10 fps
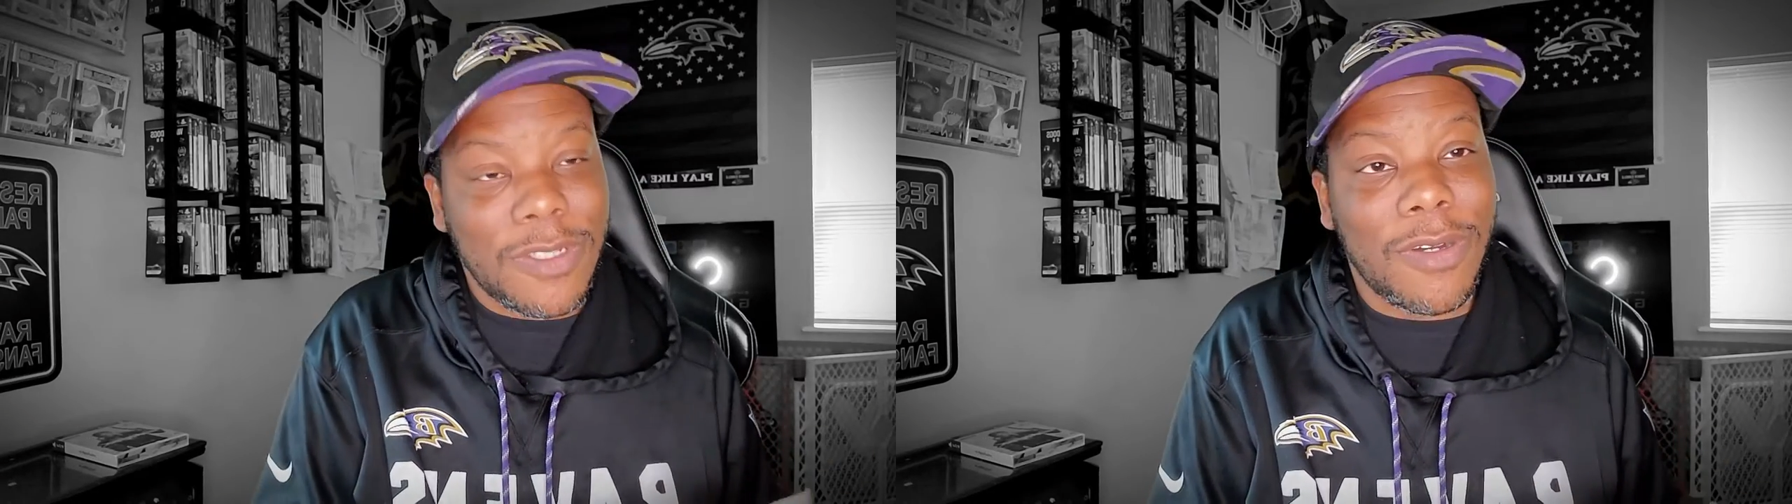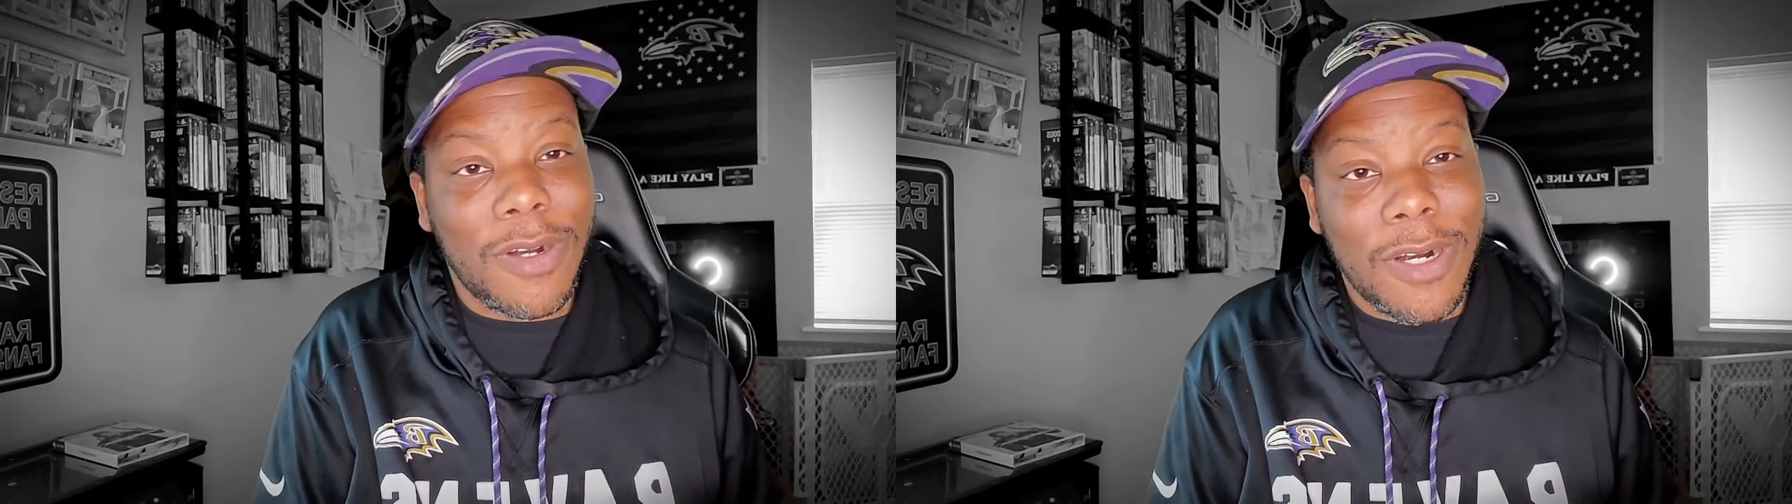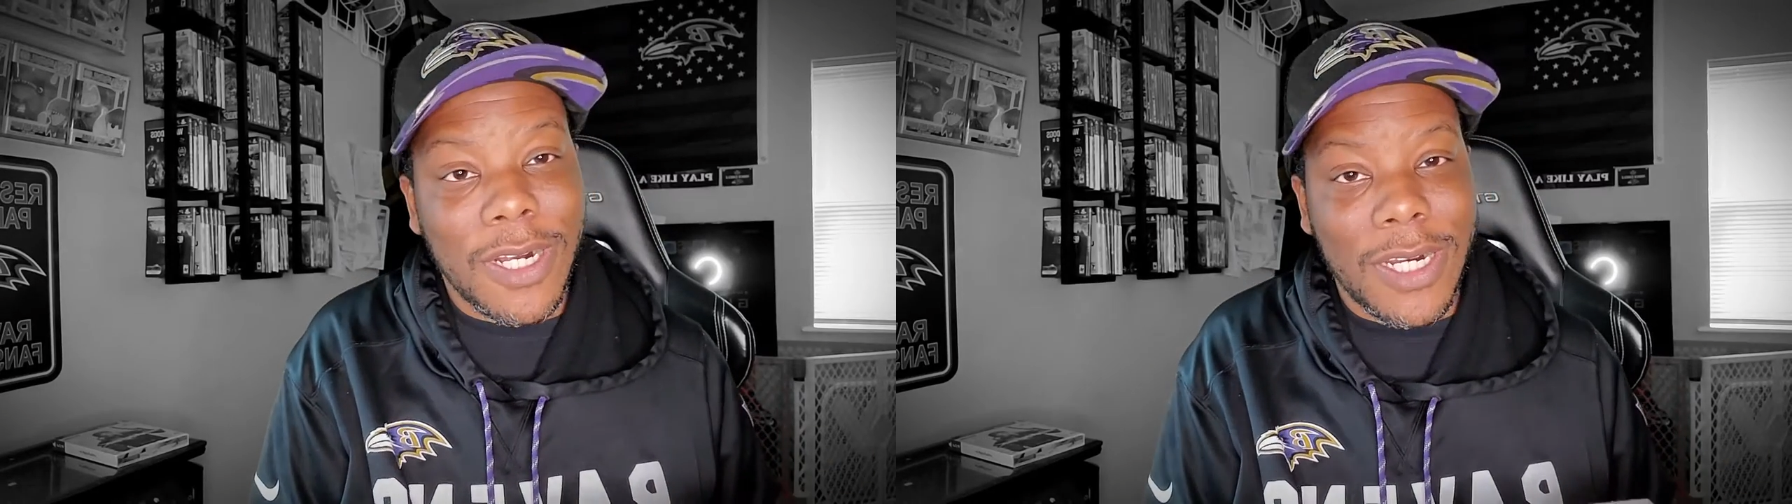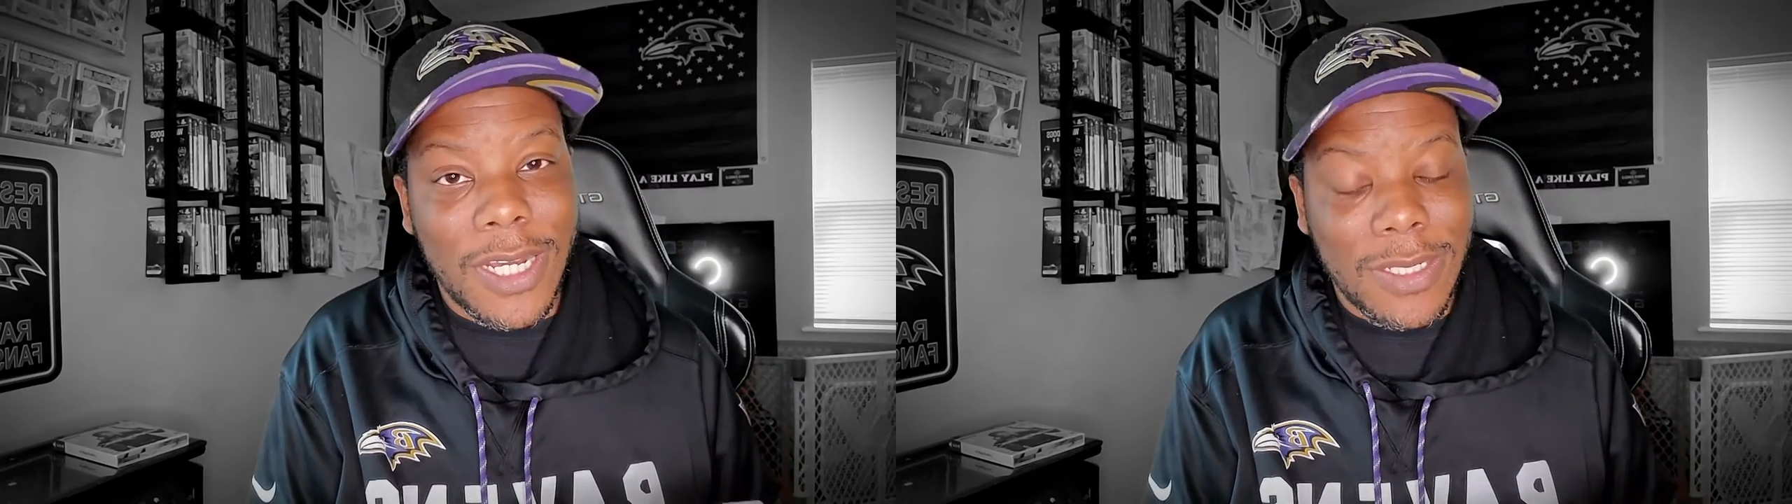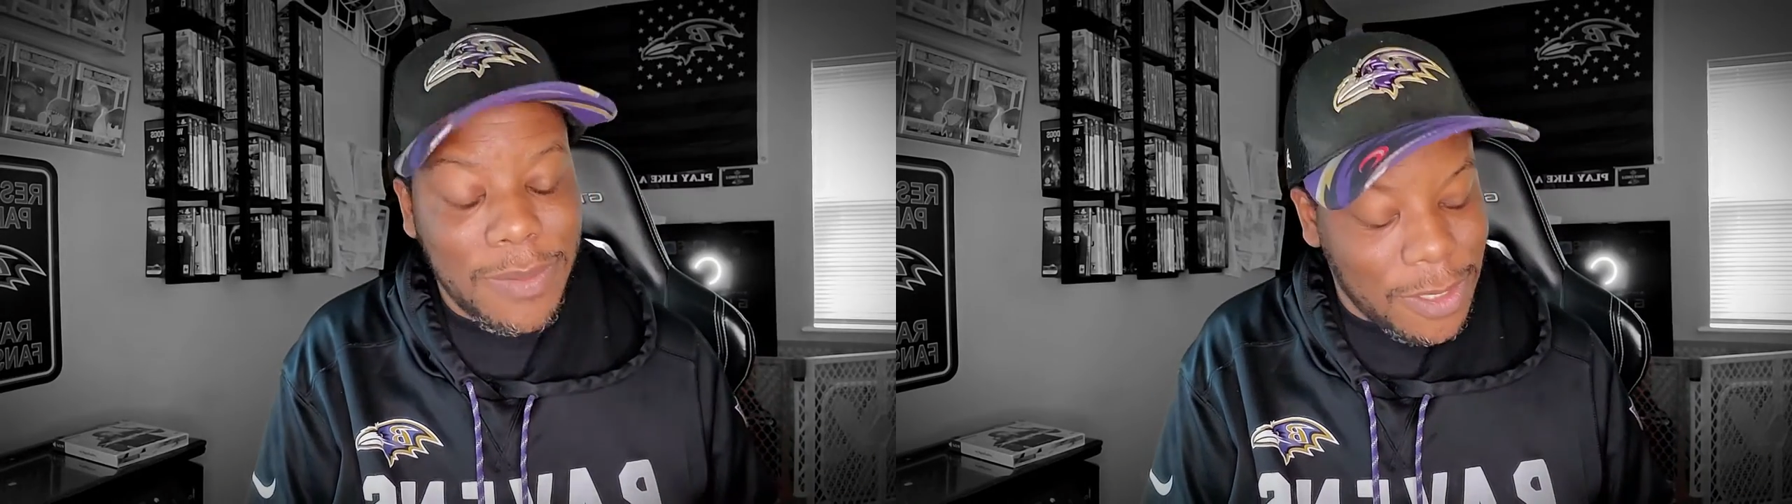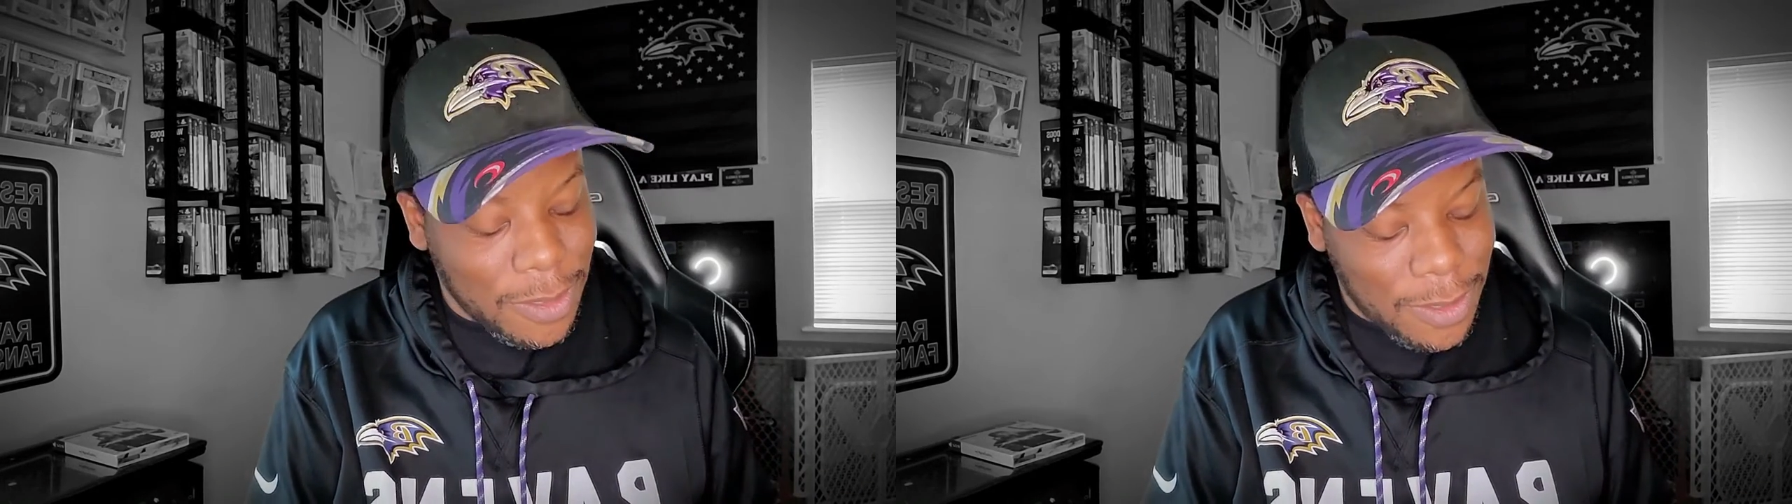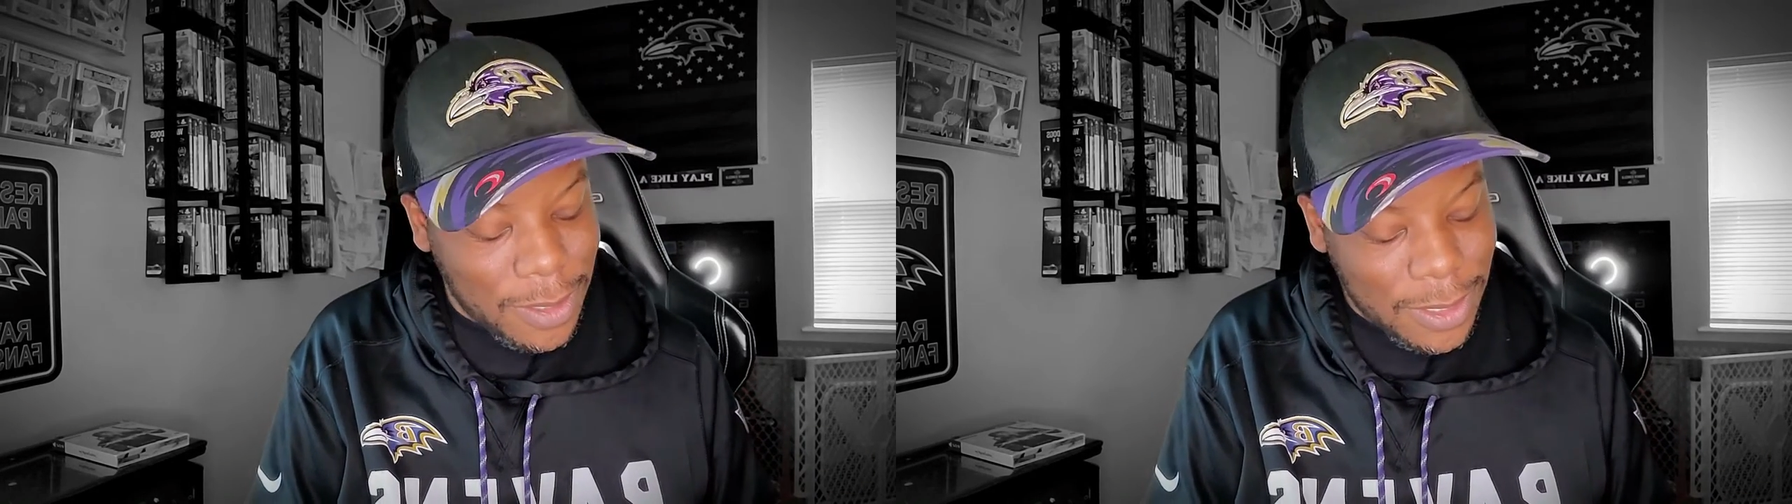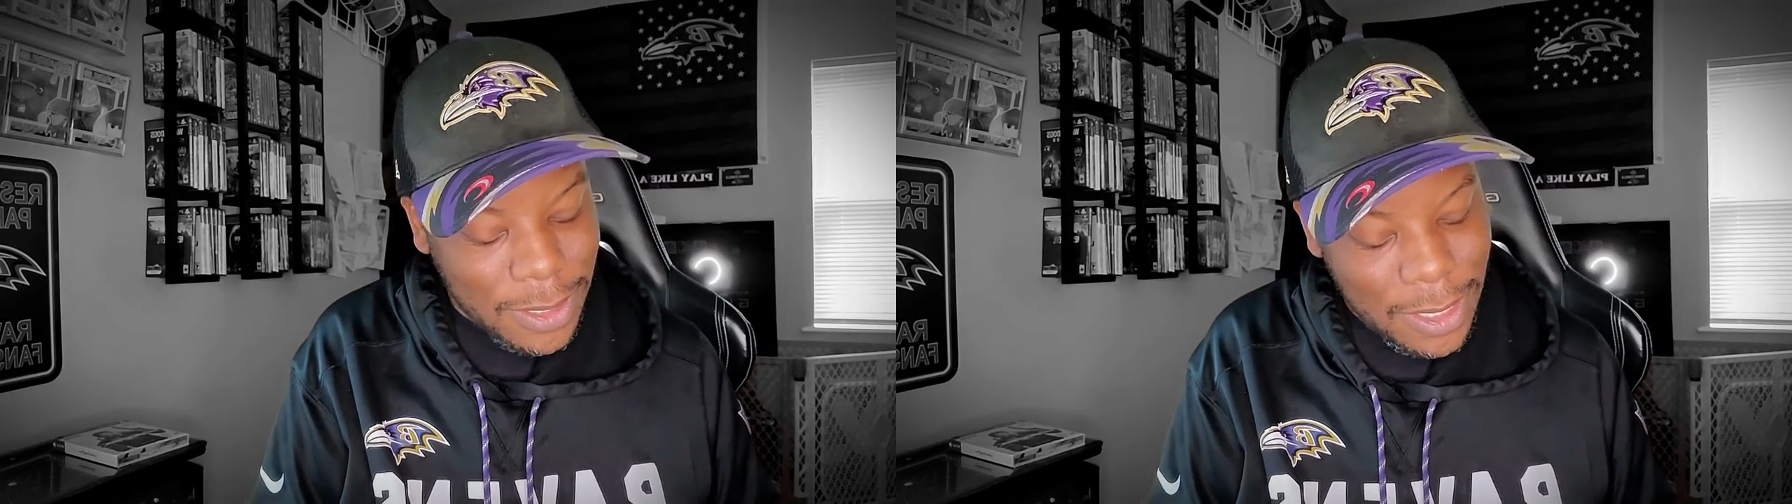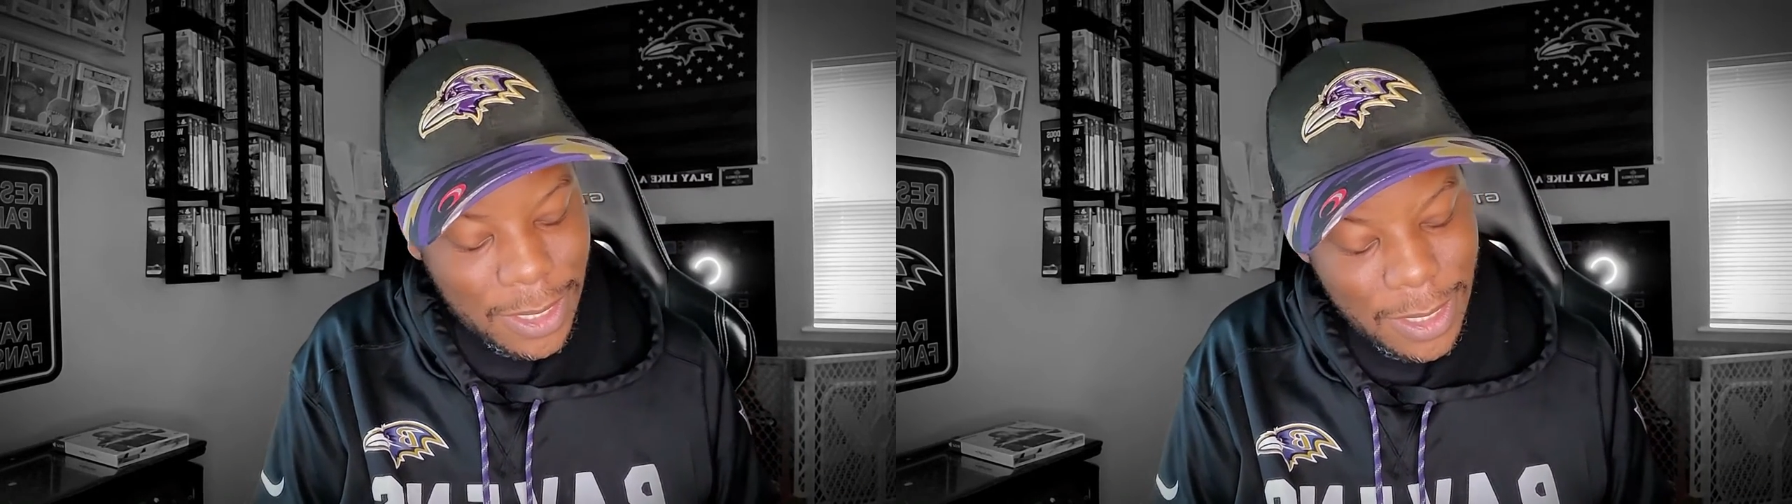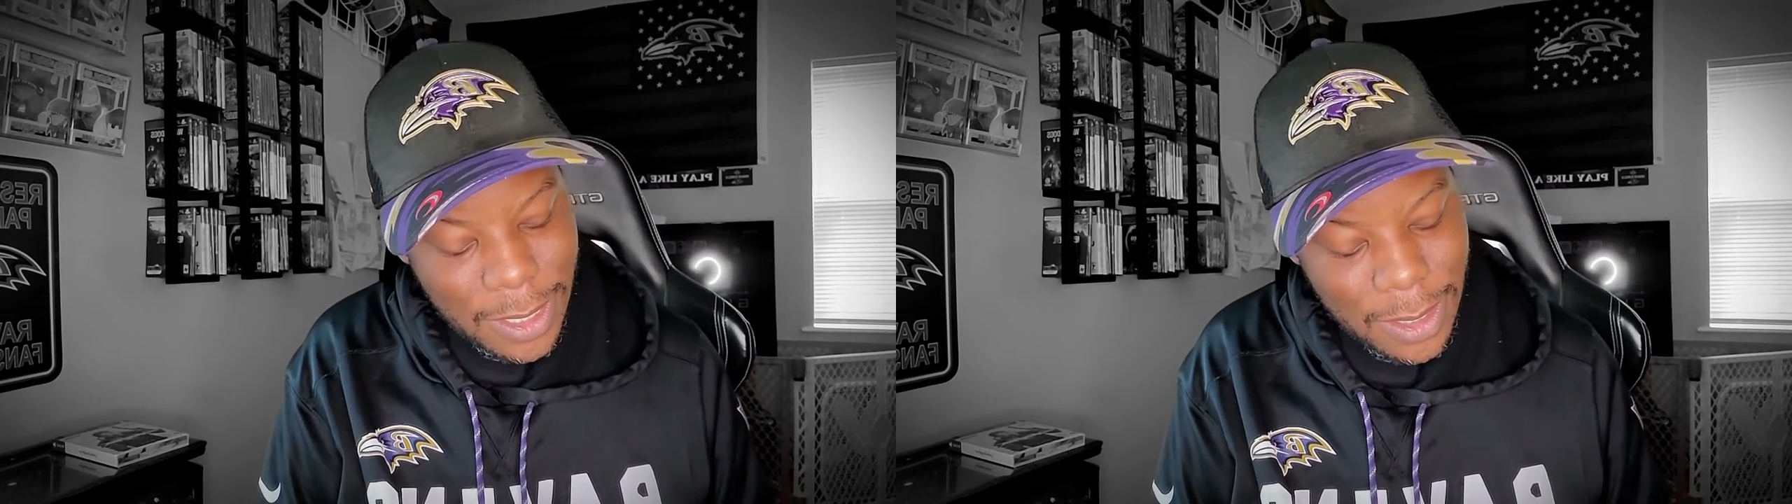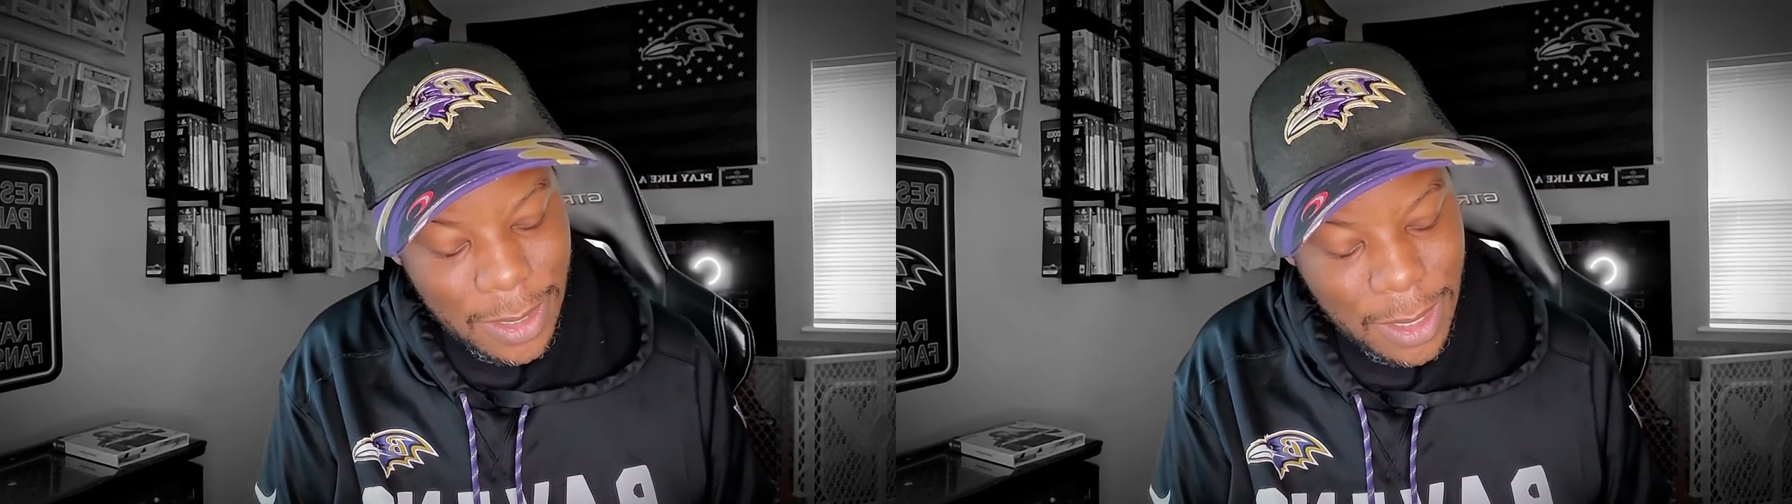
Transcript: to start organizing my cards again.